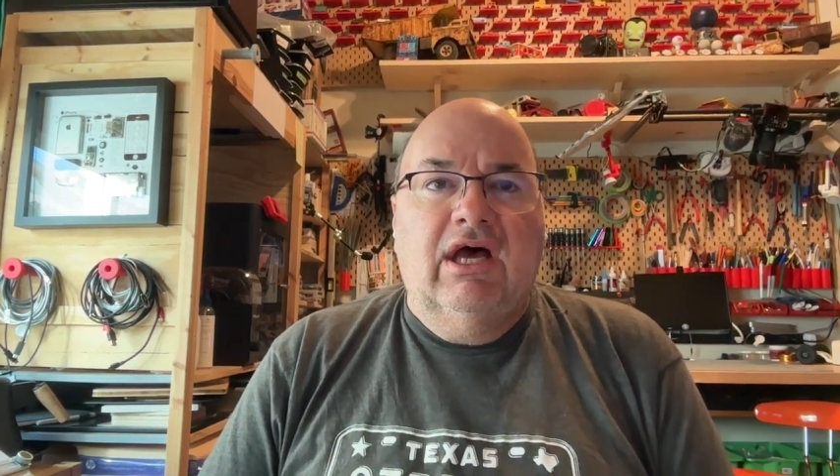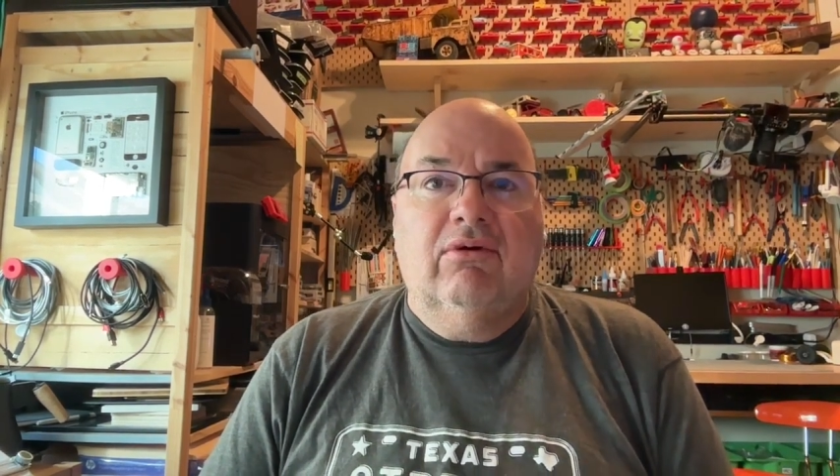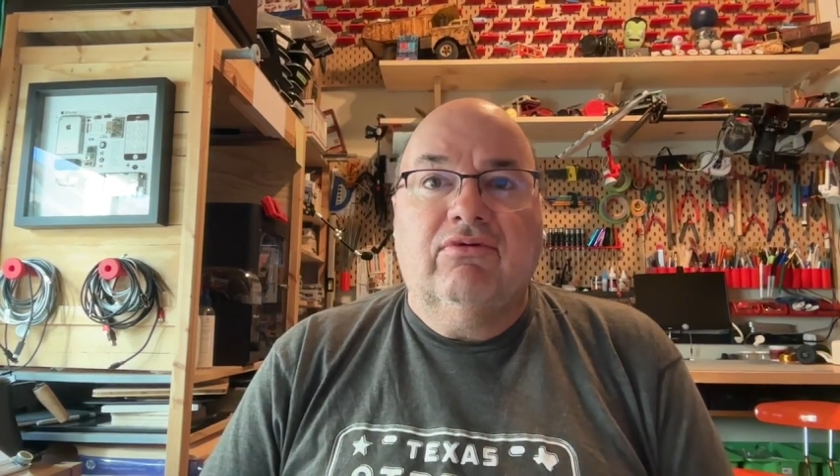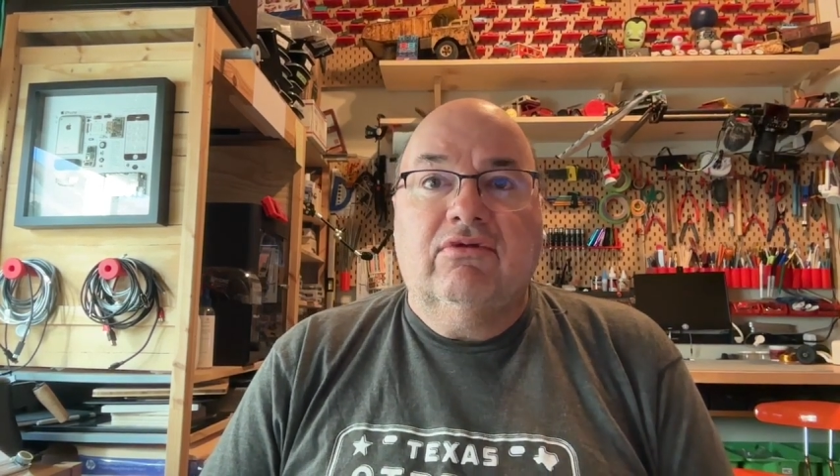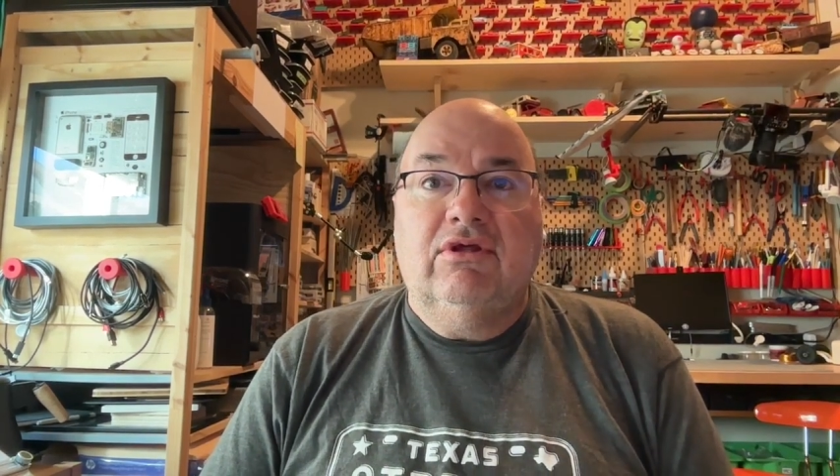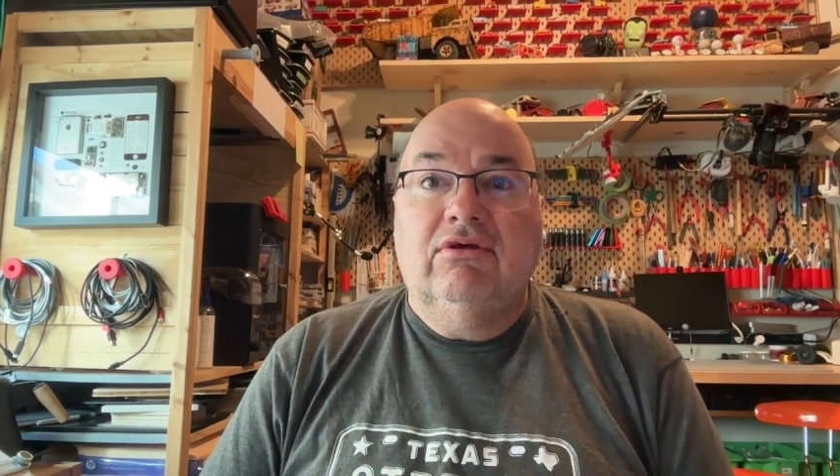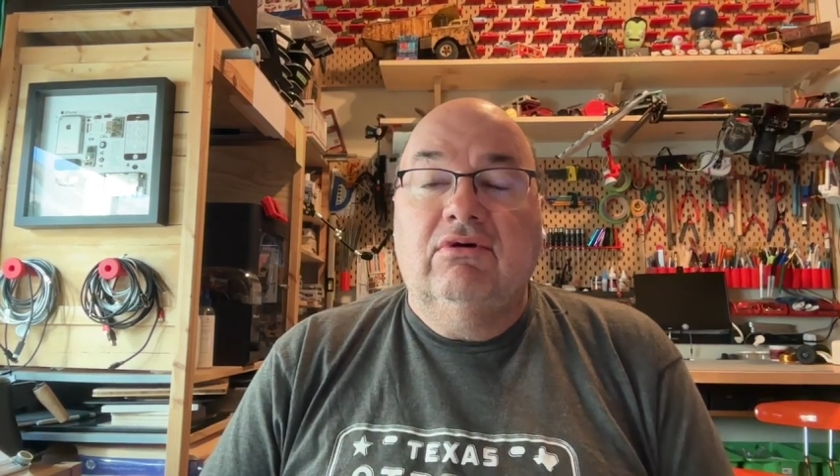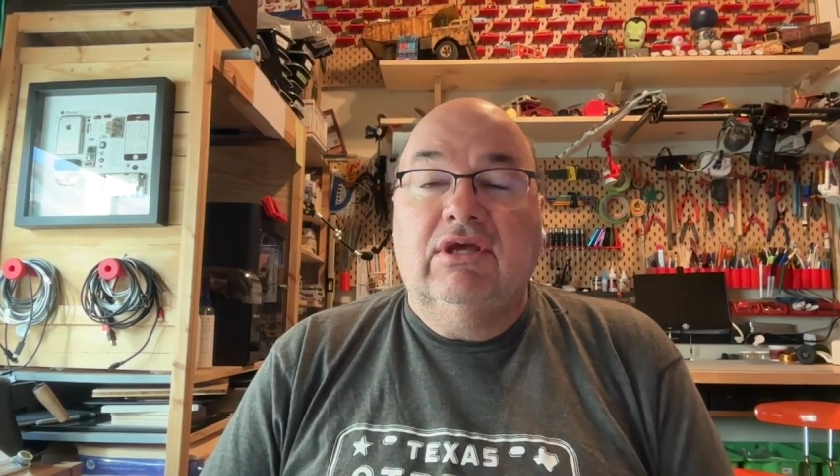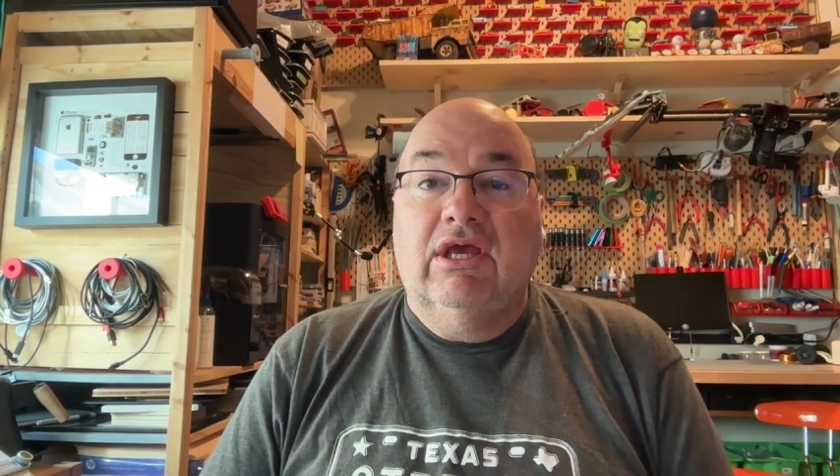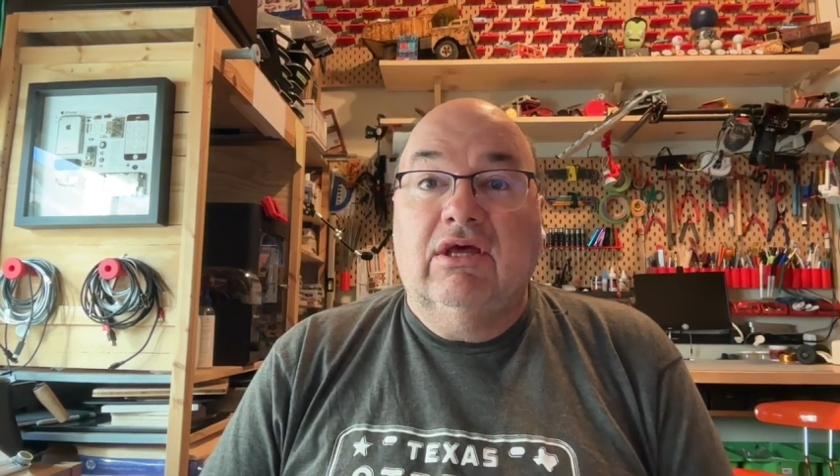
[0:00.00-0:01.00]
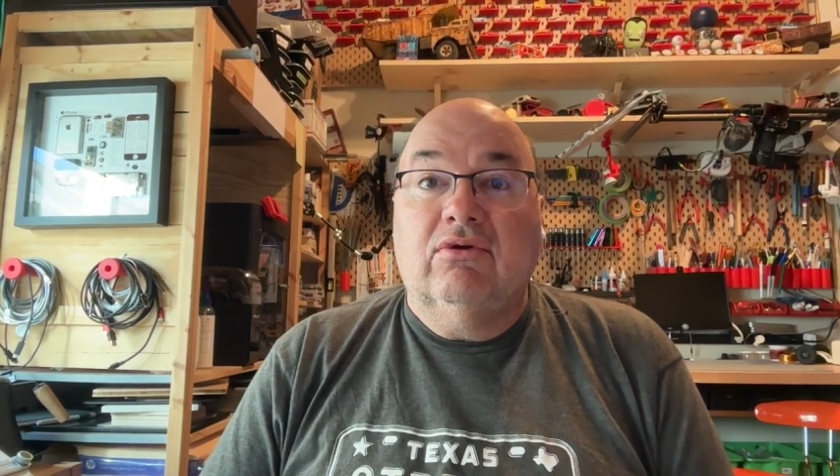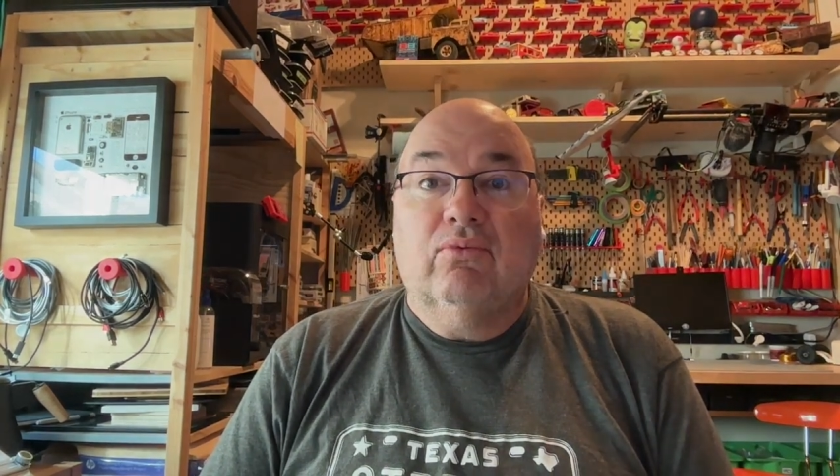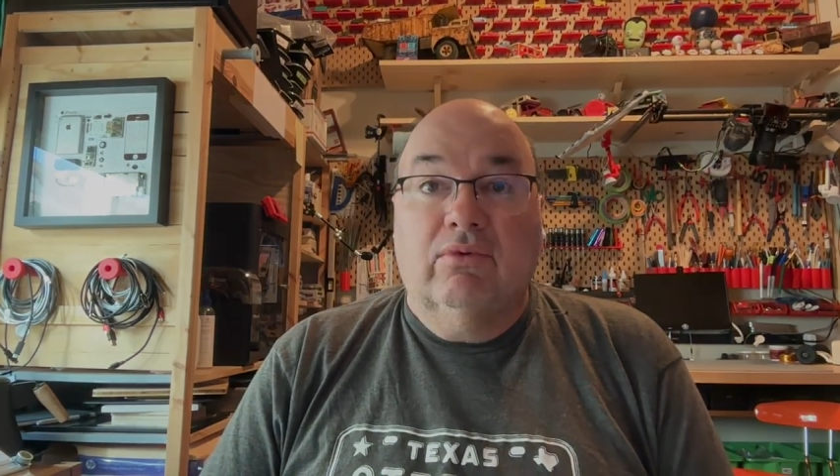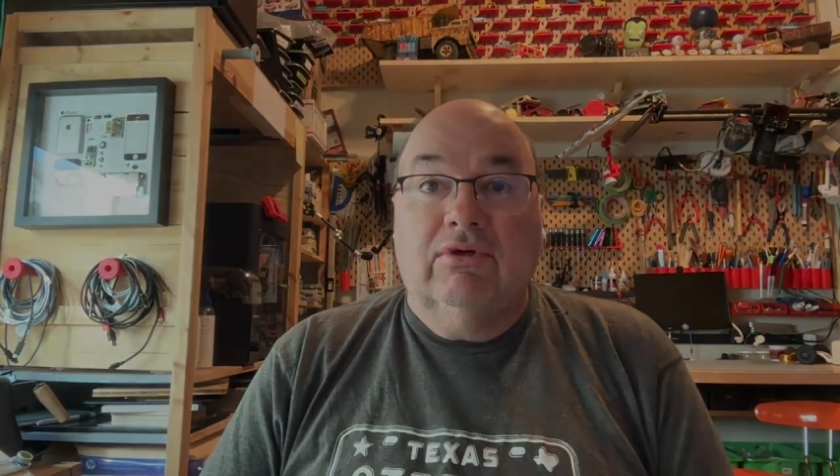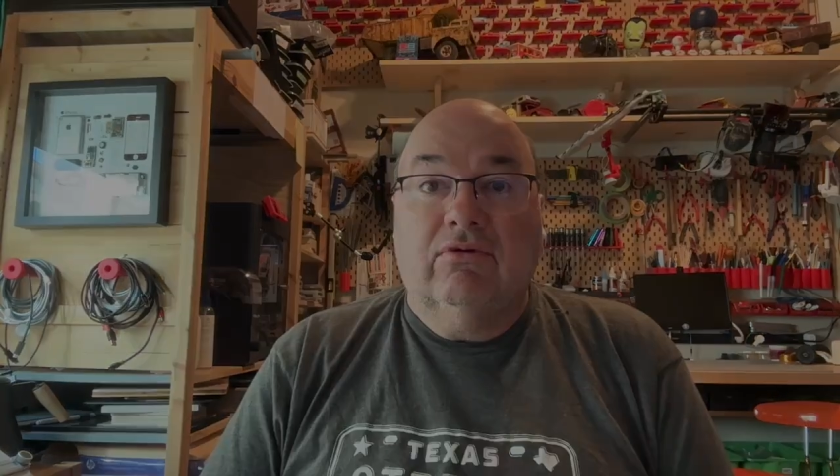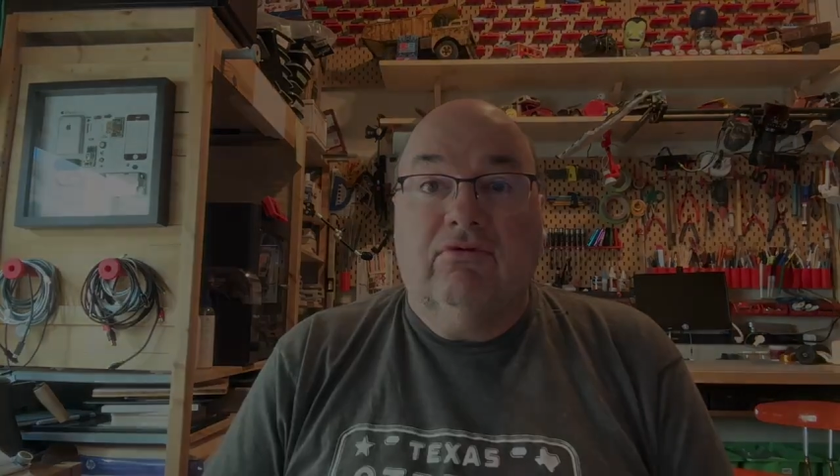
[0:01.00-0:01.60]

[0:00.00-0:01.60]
I will see you again real